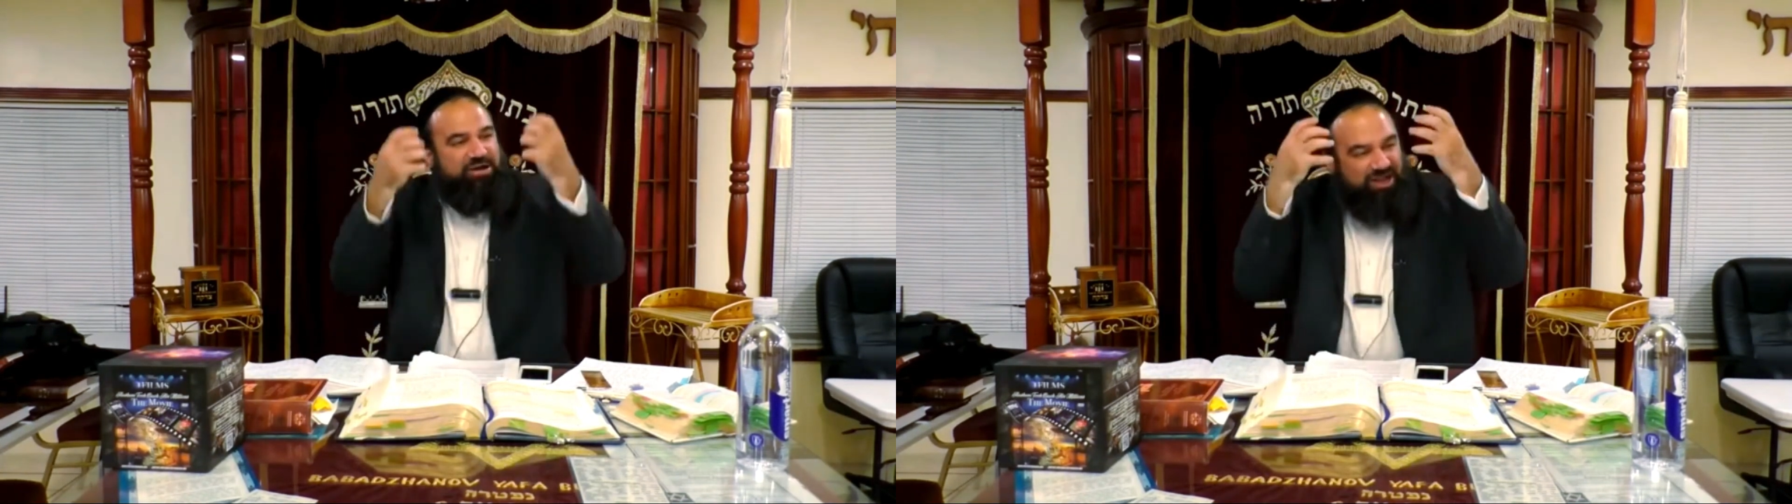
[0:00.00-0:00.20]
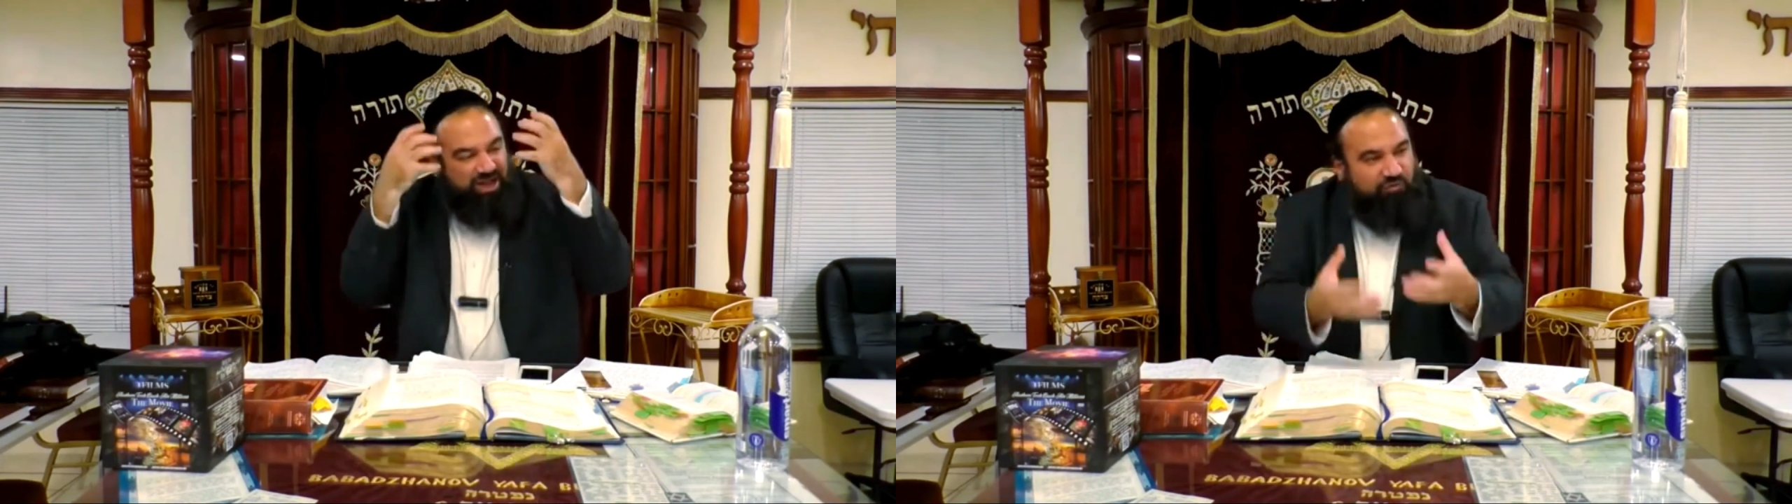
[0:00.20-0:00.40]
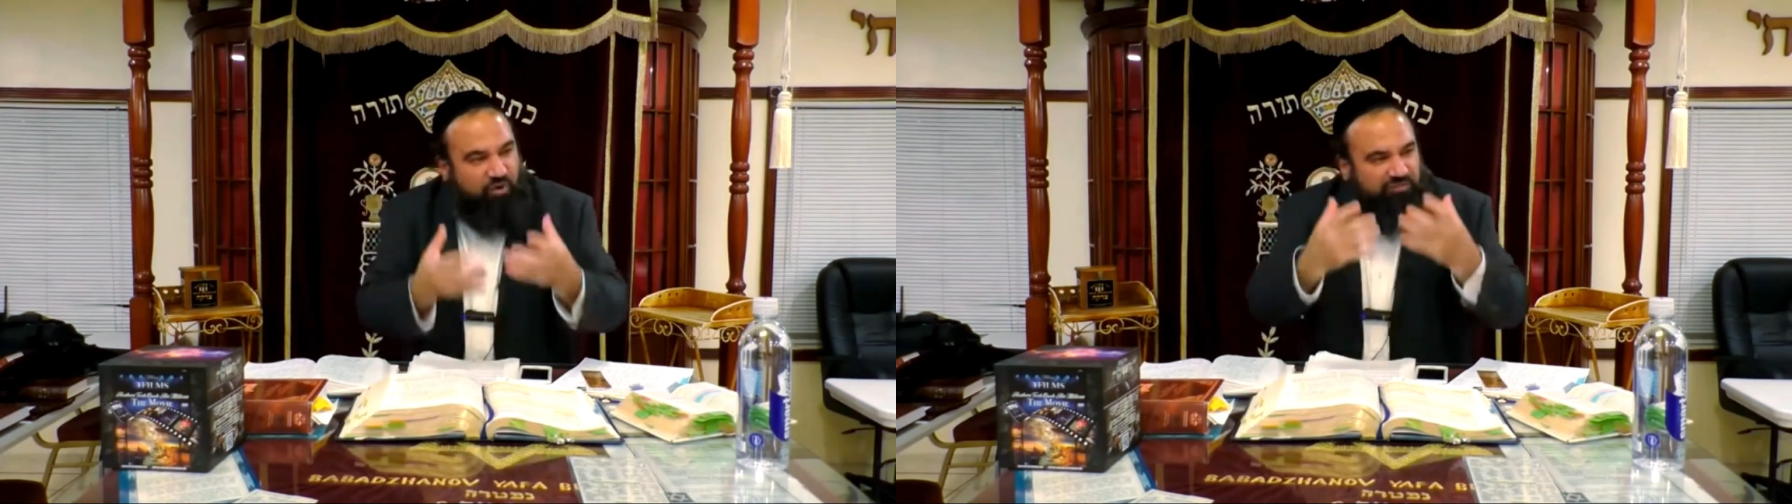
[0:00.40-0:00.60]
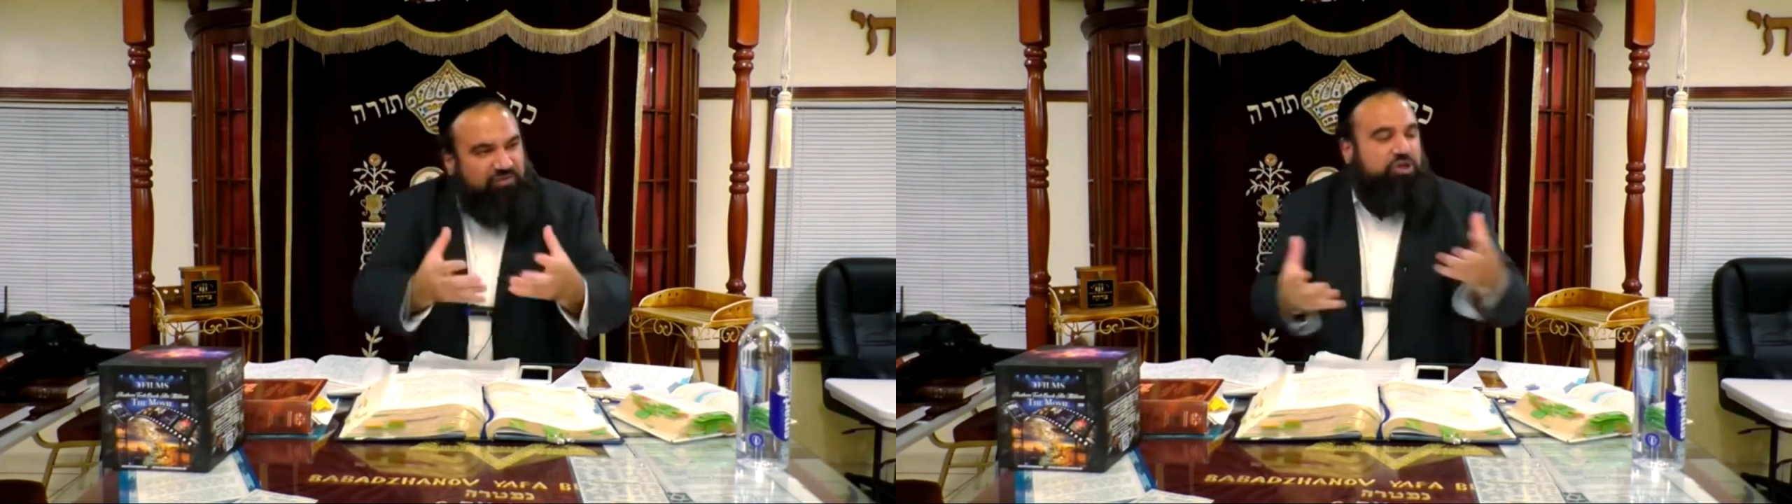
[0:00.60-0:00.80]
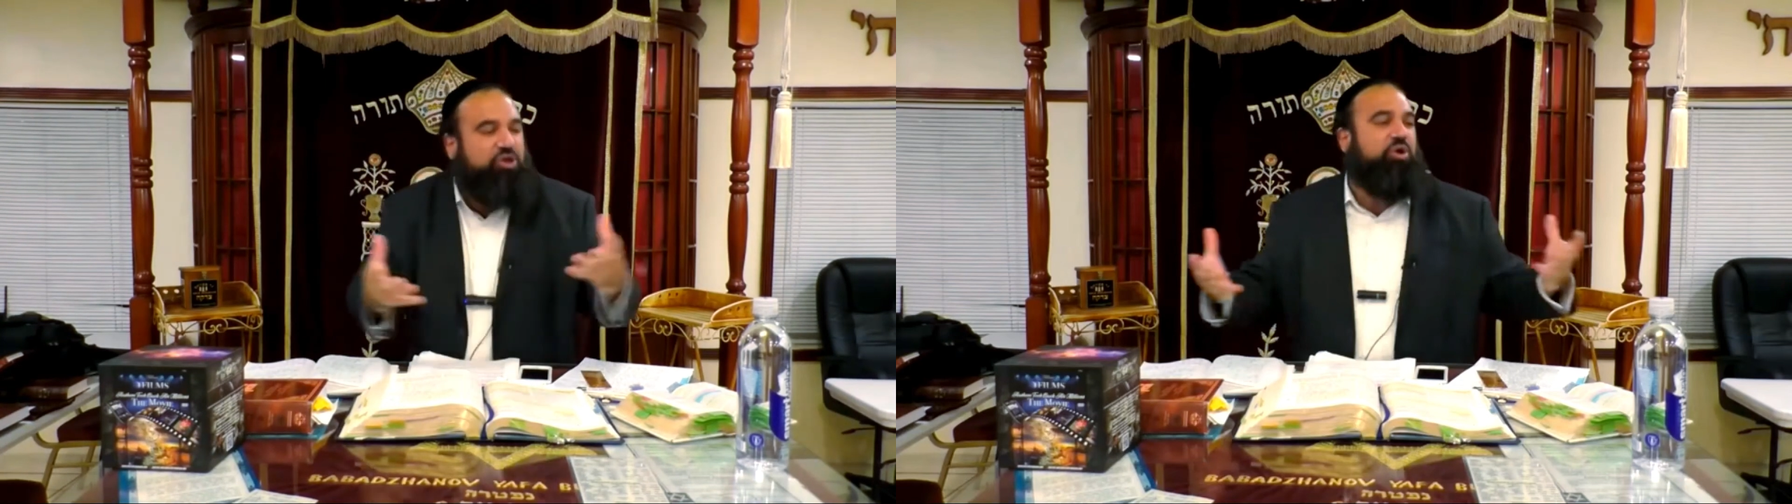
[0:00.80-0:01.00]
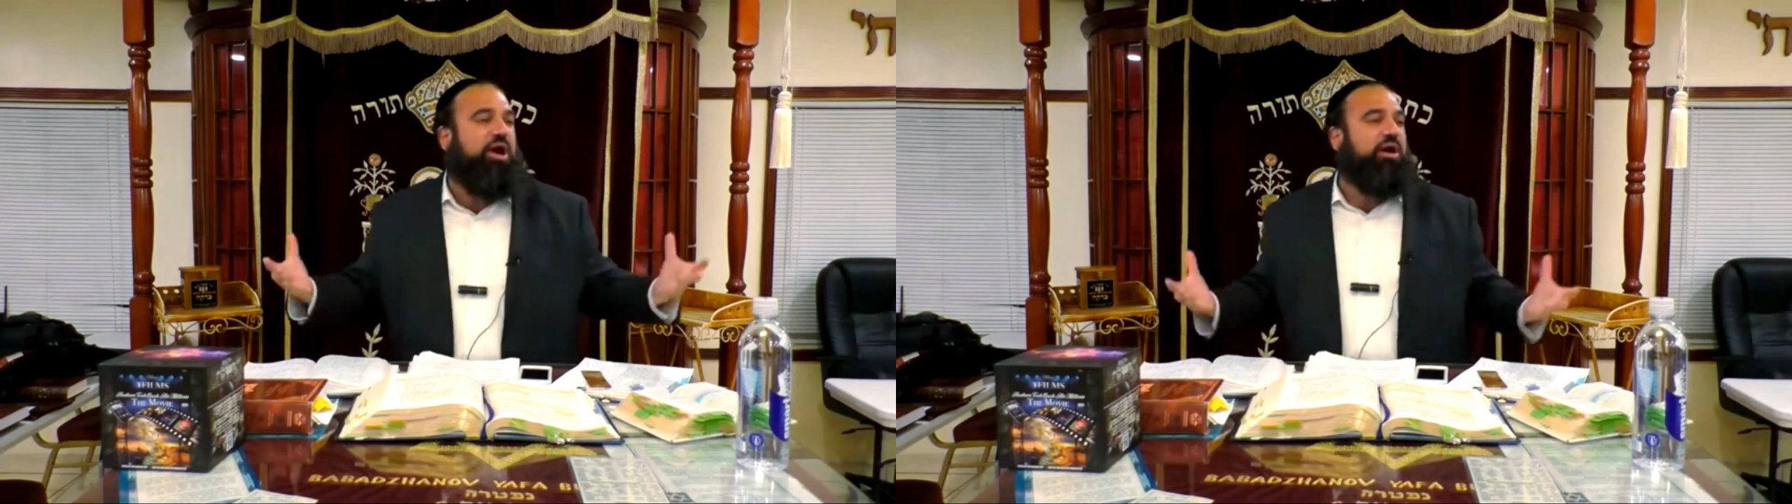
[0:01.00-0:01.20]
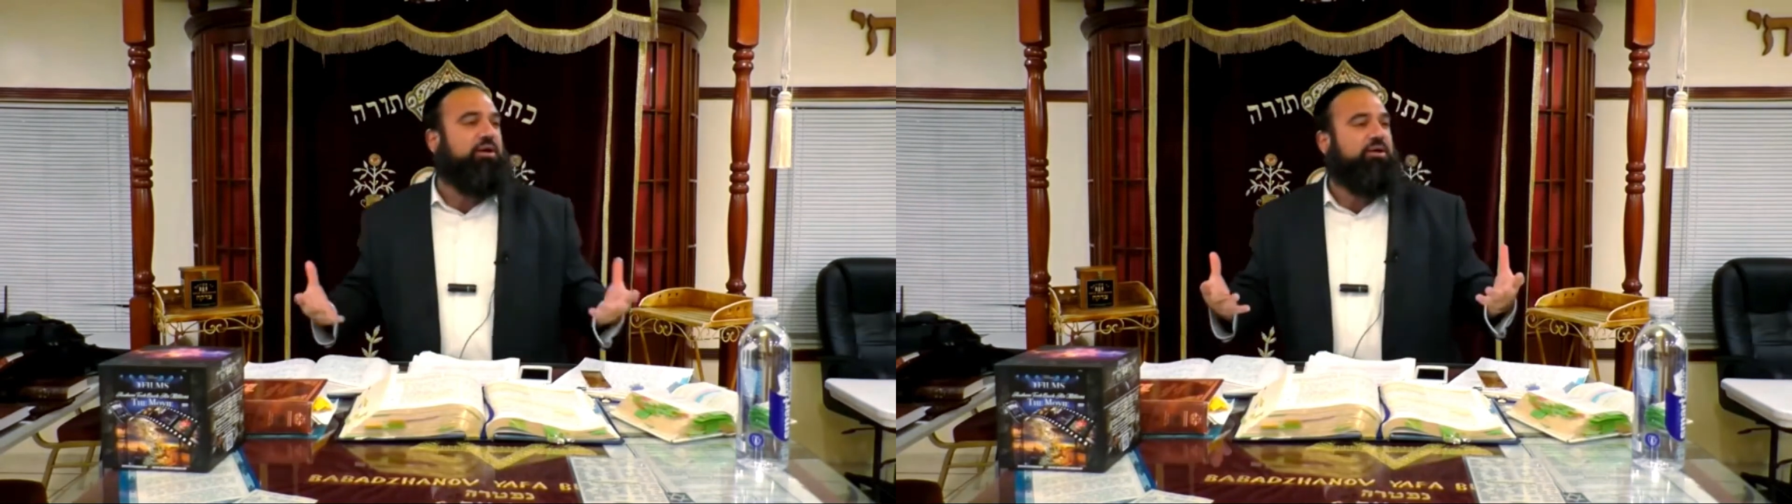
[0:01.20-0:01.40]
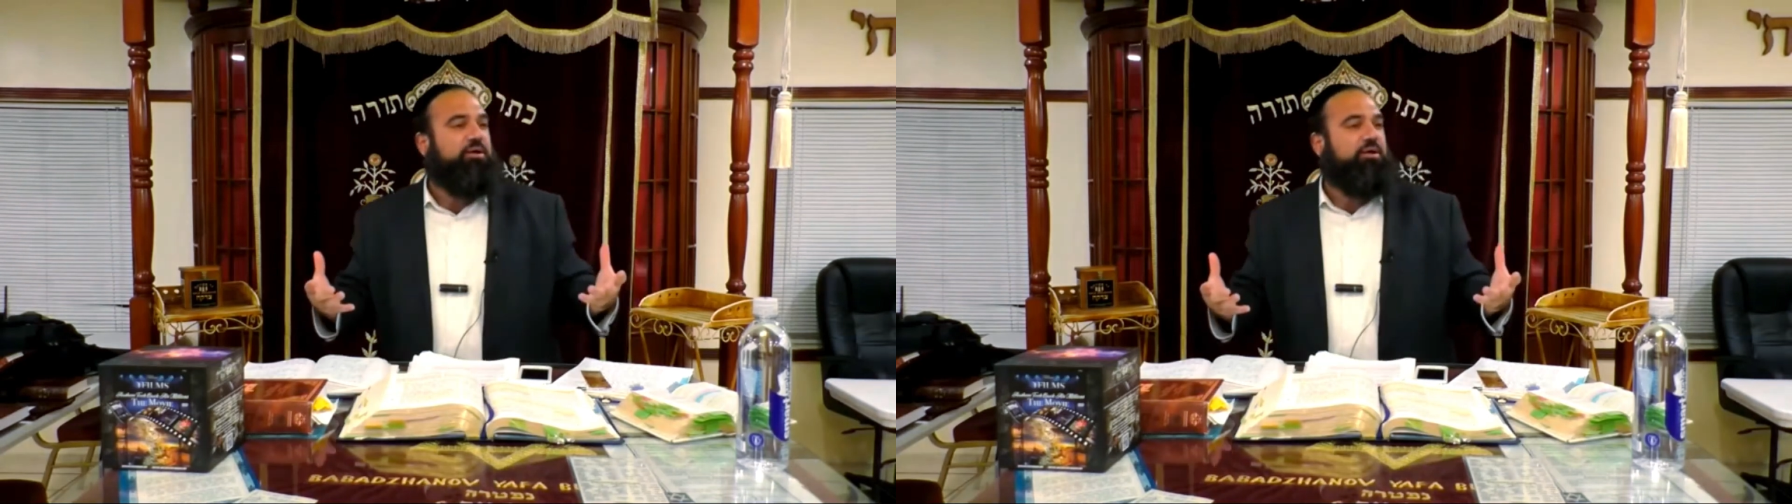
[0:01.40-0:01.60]
and the kavod of the
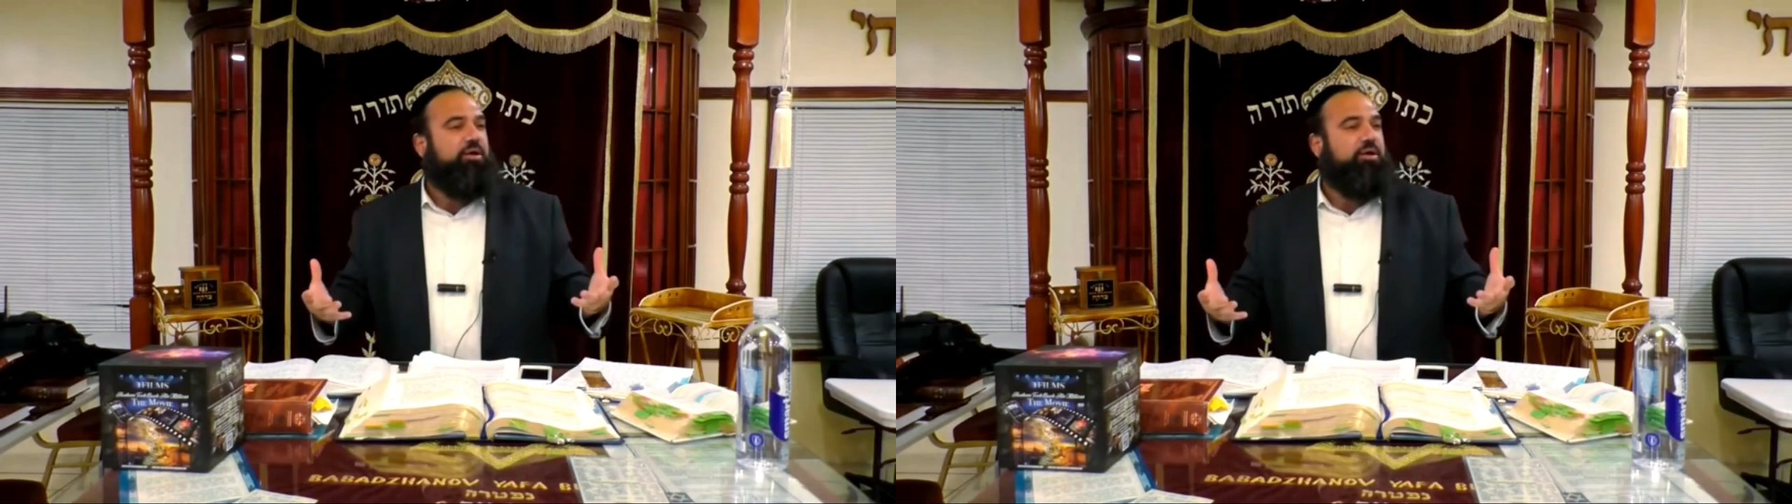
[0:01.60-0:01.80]
Torah.